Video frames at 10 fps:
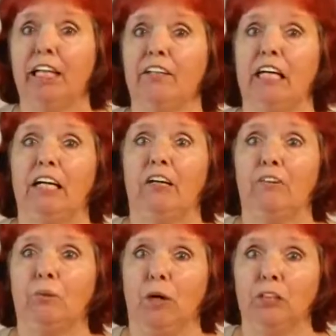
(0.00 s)
They're
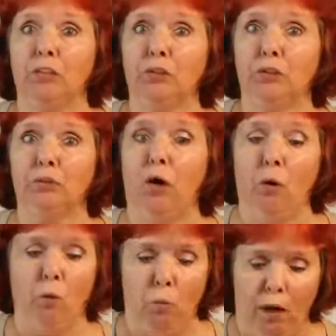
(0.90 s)
the ones who
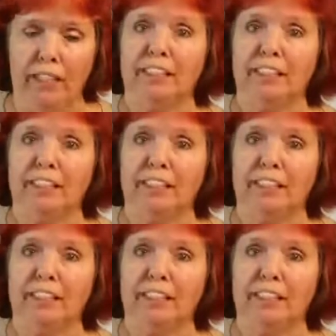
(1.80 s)
know what